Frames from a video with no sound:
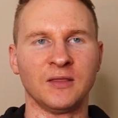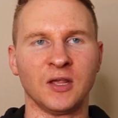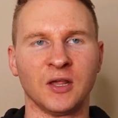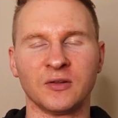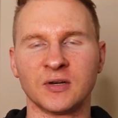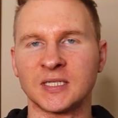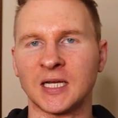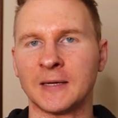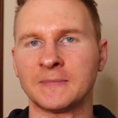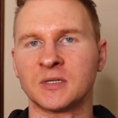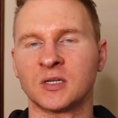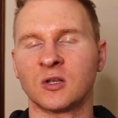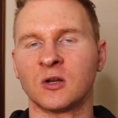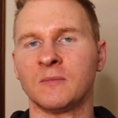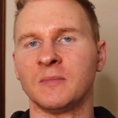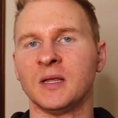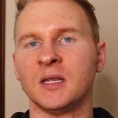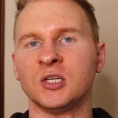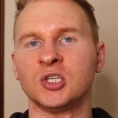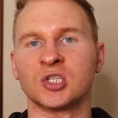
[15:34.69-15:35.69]
And the other types are
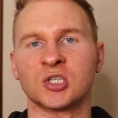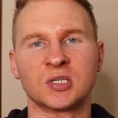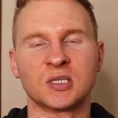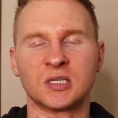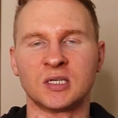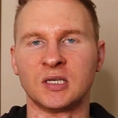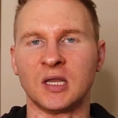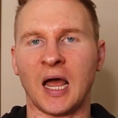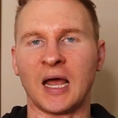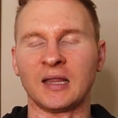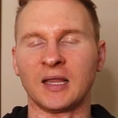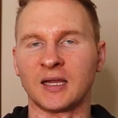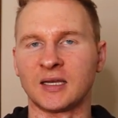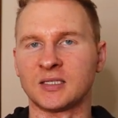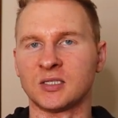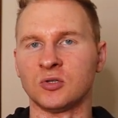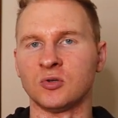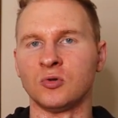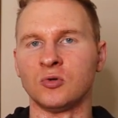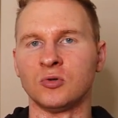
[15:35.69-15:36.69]
going to be just, I
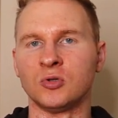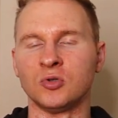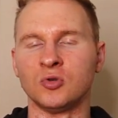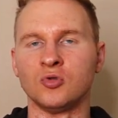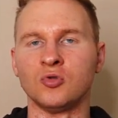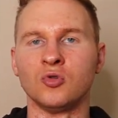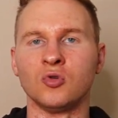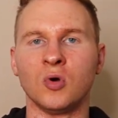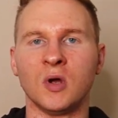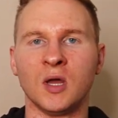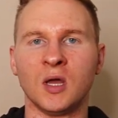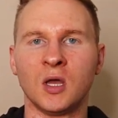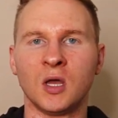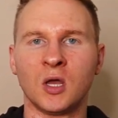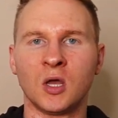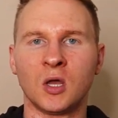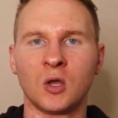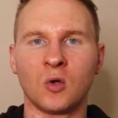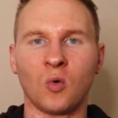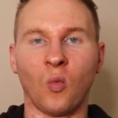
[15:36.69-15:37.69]
like to do
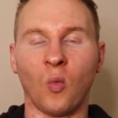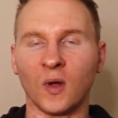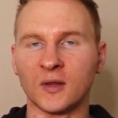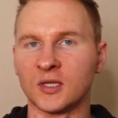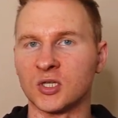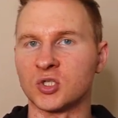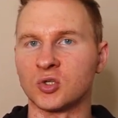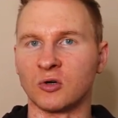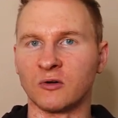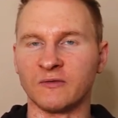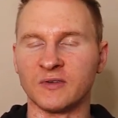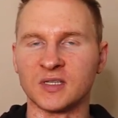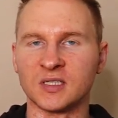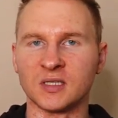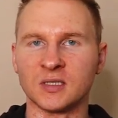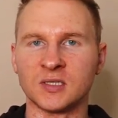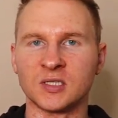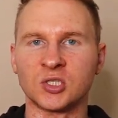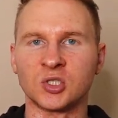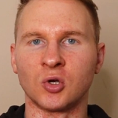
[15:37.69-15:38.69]
what the
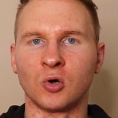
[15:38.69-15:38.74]
service is.